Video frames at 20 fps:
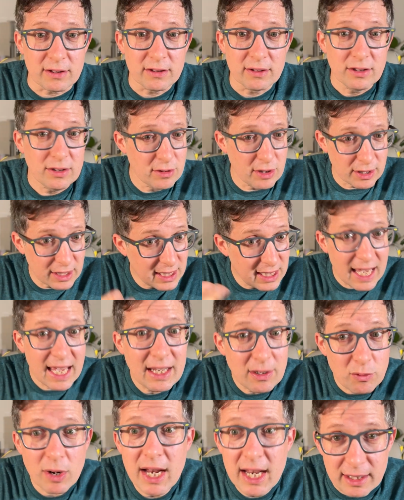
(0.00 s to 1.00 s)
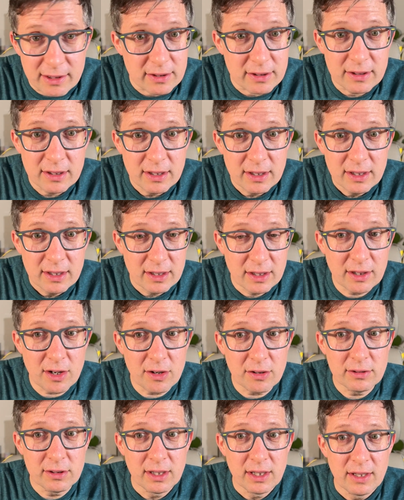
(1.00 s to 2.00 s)
You're gonna gain weight. You
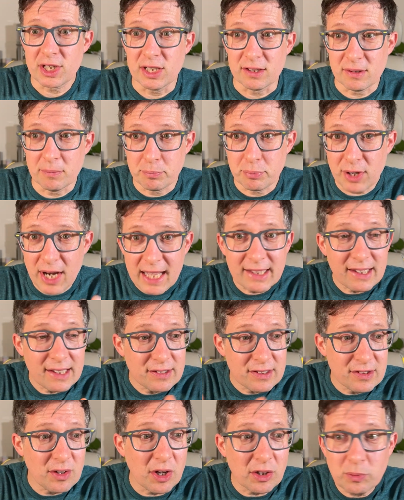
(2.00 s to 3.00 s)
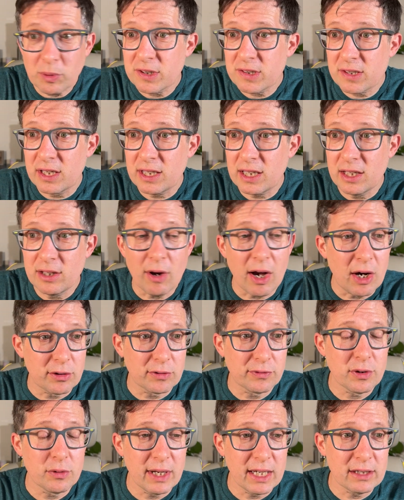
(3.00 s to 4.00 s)
know, the bread is not what's kicking you out
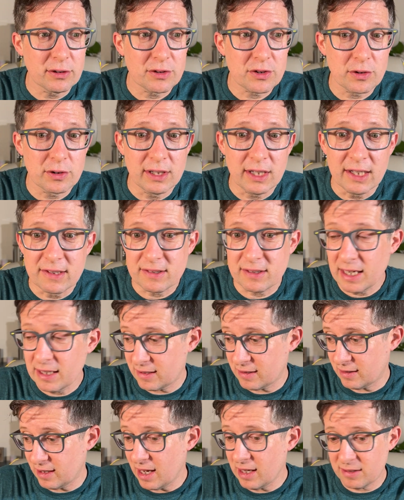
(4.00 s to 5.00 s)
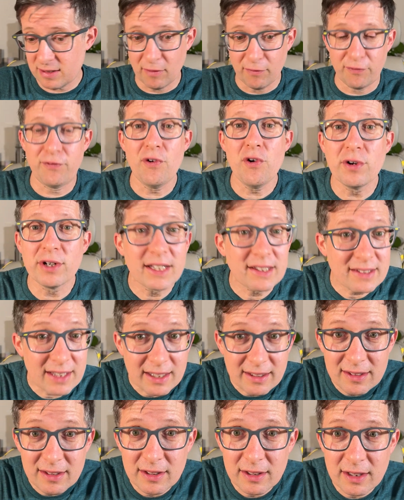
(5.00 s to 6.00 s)
of your weight loss journey. It's it's it's the food. It's
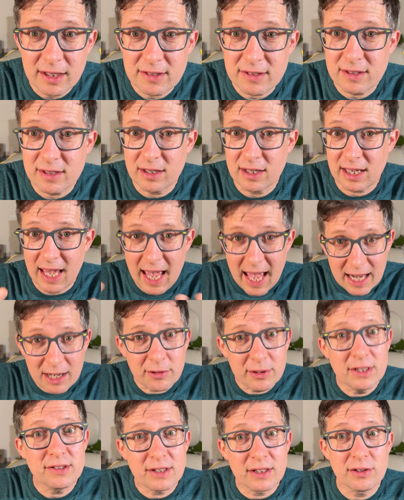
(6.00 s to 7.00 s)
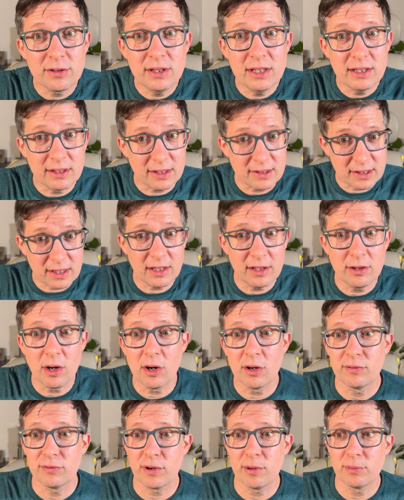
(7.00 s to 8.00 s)
like the it's the calories that you eat that's kicking you
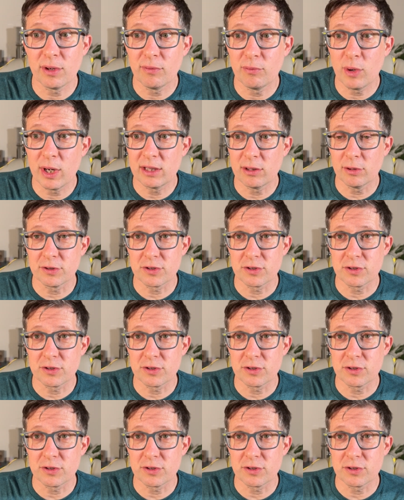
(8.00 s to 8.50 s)
out from your weight loss